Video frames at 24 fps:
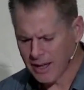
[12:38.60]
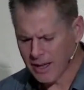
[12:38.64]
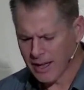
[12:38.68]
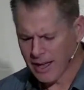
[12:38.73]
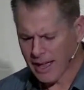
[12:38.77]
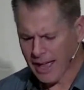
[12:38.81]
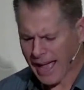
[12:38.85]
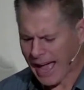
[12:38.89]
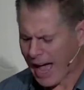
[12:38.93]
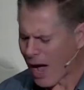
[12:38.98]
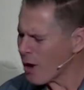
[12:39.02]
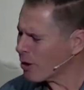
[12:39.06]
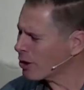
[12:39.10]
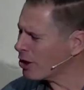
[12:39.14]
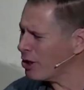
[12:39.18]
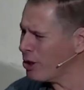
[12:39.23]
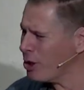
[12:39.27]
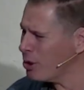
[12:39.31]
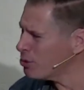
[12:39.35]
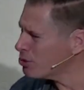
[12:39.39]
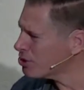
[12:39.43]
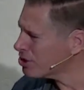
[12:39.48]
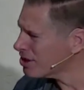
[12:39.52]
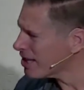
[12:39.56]
How can
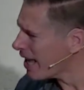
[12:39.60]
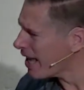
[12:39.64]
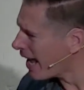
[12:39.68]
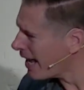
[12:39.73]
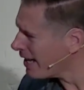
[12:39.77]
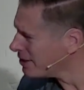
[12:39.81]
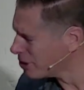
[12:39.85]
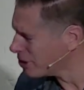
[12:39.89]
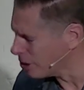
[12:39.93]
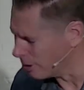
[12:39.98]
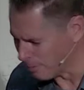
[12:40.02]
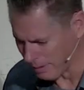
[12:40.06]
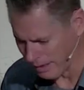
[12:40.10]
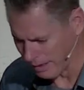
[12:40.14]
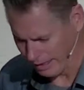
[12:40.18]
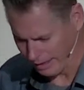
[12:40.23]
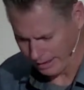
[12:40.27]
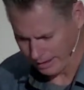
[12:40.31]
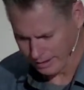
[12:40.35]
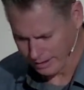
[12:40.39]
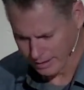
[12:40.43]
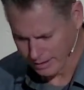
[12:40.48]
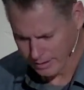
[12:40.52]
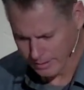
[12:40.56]
you say to me,
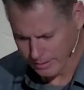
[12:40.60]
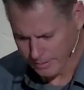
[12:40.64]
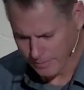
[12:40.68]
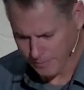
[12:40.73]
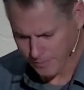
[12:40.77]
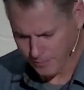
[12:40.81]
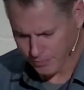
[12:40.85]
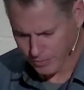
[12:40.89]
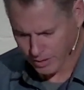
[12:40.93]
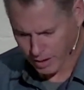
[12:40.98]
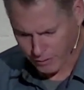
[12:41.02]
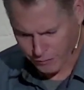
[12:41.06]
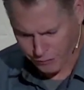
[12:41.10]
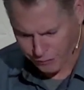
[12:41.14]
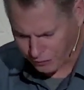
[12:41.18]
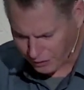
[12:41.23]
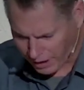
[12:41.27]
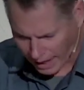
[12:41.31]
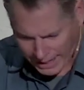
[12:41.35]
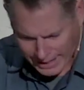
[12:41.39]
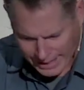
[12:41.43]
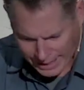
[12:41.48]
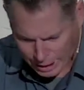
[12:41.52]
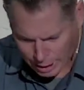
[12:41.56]

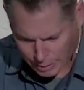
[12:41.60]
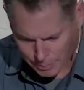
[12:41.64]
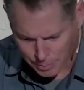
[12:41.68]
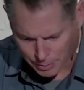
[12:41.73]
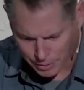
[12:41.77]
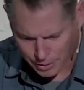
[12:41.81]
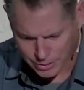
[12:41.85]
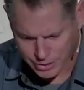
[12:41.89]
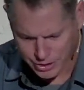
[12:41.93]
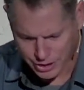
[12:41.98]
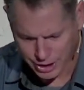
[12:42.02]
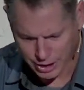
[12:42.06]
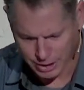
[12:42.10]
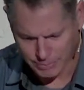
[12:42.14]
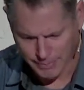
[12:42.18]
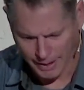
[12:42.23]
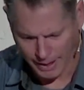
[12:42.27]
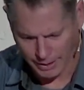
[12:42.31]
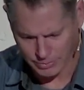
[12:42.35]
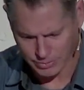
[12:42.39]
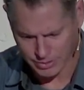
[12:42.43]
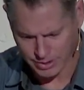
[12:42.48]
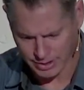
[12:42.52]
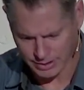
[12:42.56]
fly like a bird to your
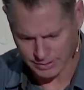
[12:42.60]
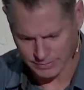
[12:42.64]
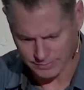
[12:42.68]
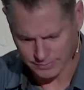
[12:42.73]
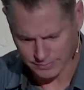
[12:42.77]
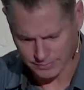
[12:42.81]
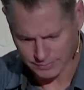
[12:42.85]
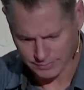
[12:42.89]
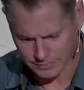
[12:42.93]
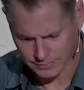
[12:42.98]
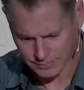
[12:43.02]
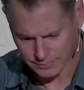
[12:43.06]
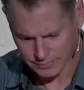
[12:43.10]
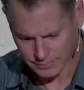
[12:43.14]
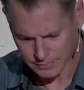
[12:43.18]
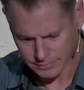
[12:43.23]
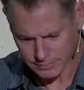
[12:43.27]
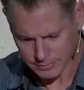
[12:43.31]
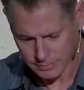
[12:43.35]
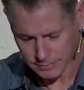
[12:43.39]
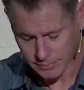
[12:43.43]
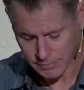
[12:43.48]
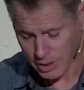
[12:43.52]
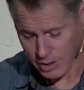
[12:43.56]
mountain?
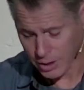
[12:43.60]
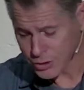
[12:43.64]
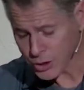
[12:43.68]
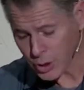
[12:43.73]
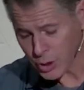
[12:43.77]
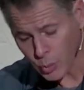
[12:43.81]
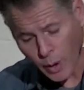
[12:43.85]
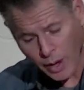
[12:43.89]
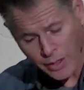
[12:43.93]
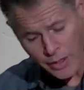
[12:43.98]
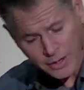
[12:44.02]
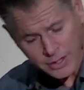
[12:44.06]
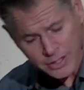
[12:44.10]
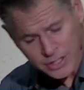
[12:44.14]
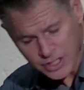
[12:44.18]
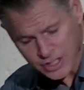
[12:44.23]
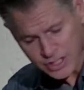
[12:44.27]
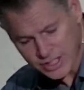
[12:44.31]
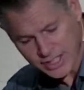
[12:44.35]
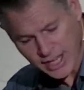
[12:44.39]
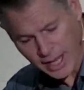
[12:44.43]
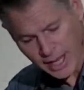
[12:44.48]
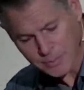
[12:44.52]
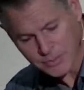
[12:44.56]
So whether it's
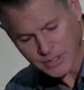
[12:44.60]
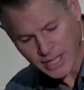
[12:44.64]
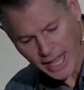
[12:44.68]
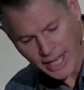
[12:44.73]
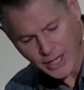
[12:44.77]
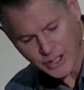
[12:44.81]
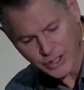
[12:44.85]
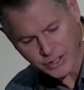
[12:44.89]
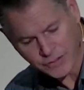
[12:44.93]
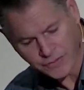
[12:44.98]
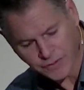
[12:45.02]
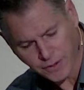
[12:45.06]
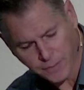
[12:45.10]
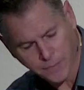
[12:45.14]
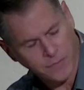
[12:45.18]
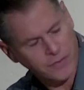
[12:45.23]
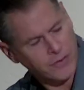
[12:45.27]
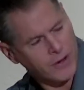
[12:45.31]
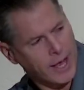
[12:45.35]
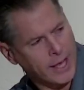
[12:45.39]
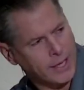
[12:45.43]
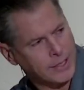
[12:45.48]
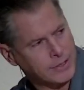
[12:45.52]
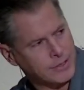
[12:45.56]
temptation from
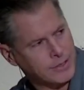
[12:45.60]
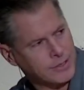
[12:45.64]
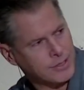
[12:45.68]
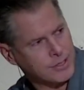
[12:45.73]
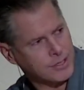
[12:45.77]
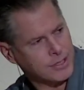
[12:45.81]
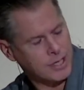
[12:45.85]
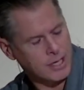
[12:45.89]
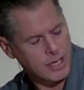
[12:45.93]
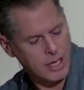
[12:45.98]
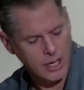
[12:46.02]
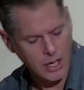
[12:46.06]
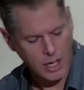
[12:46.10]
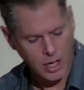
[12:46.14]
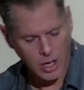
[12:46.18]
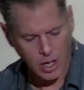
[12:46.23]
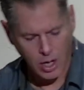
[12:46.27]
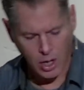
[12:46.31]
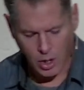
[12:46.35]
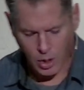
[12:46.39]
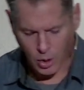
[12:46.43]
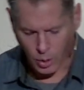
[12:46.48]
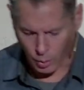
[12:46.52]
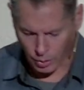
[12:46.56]
friends
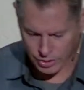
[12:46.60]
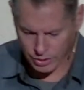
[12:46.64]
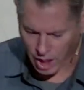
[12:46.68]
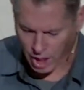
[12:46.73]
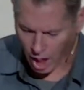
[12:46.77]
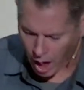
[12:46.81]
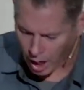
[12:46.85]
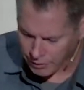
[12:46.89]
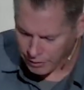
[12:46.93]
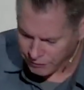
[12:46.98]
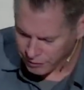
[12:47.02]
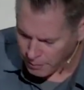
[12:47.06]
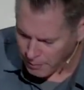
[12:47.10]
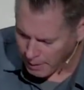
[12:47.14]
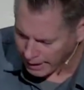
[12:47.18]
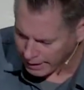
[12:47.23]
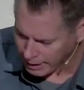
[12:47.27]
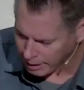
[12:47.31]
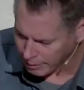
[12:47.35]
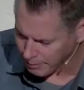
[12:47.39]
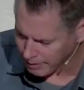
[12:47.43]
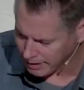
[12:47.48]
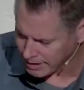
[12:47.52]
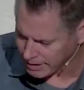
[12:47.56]
or taunt from
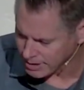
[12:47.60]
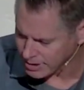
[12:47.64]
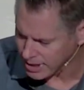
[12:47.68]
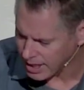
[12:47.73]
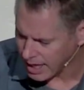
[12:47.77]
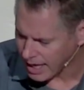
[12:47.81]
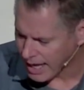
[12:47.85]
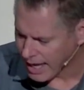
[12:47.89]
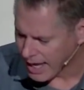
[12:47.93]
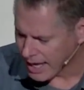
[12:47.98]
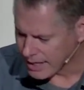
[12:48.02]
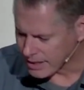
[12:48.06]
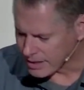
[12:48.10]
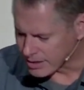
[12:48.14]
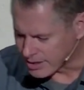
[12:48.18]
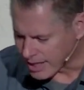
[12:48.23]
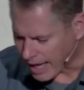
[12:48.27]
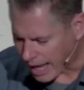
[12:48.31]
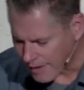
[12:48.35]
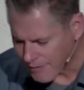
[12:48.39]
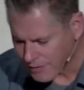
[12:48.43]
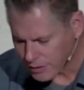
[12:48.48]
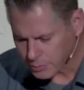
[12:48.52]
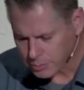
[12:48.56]
enemies,
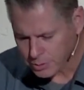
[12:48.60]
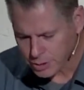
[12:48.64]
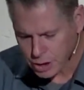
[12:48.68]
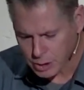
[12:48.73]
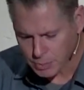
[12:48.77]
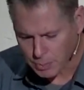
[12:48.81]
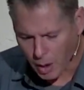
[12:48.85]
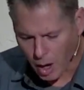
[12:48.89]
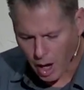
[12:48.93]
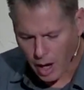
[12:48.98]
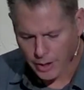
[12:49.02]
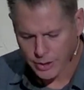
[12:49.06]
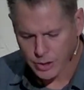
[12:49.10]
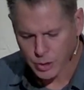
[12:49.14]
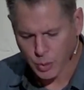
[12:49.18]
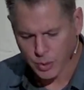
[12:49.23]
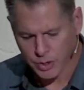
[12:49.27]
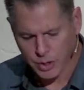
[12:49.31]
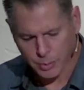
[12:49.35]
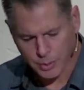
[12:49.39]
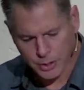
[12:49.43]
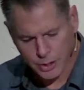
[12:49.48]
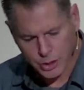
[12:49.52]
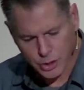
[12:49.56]
David responds with
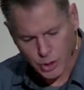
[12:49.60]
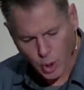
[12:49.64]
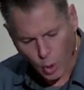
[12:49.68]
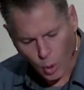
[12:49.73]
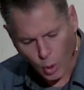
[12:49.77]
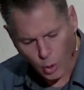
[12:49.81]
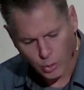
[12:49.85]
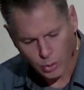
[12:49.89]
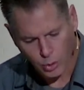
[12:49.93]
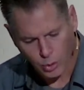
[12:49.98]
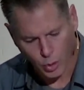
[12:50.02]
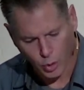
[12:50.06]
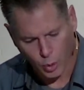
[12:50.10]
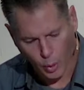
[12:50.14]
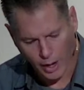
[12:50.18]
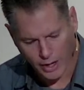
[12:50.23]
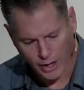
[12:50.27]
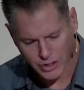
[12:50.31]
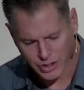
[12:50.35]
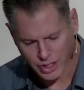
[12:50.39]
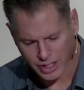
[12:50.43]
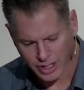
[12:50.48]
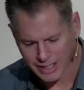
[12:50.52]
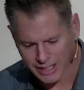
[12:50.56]
a rhetorical
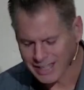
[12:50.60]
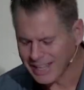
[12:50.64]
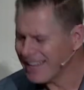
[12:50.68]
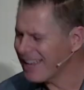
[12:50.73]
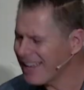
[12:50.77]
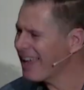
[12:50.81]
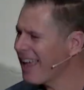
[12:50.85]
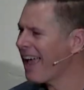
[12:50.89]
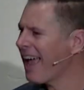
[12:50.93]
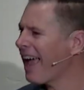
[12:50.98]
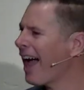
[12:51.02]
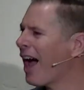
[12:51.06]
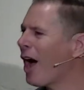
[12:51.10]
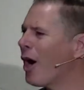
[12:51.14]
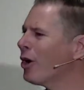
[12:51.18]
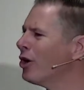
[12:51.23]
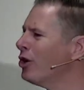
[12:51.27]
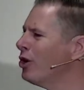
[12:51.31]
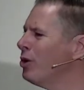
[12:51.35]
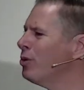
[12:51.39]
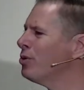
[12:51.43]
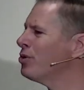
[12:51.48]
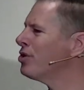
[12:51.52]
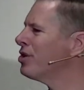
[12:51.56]
question. How can
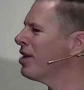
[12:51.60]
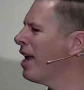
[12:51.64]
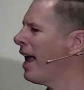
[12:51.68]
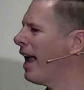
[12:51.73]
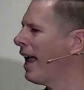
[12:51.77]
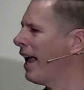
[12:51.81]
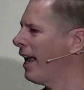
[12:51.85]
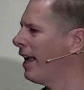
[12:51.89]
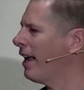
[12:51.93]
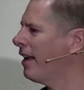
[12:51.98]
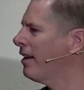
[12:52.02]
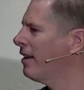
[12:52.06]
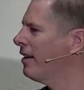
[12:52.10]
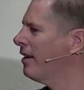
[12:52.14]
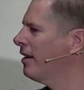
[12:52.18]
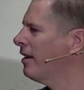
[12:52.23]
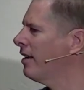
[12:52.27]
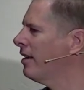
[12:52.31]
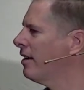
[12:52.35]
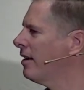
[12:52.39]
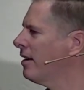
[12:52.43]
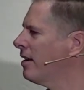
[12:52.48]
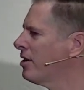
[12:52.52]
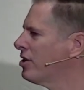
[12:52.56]
you say
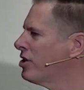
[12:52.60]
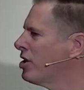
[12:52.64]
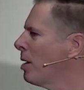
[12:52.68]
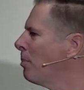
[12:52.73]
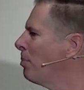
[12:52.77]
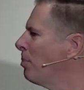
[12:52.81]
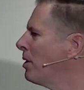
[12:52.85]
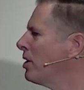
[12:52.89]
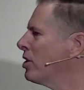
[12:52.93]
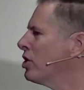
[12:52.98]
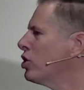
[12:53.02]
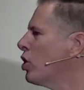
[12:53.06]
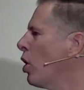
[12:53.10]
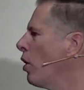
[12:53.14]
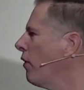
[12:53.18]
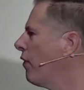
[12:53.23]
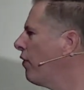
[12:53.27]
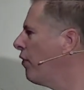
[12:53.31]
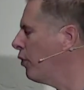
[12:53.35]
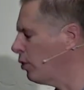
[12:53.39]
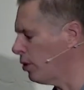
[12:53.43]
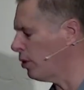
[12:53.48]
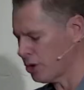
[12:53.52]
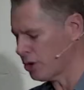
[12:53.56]
something so
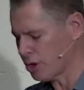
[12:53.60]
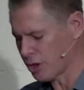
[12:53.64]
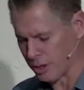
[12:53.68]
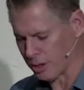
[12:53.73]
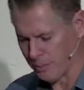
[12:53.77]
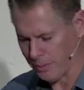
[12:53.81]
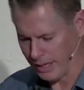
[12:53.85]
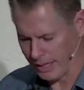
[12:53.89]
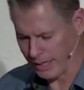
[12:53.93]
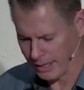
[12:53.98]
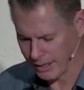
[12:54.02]
foolish to me?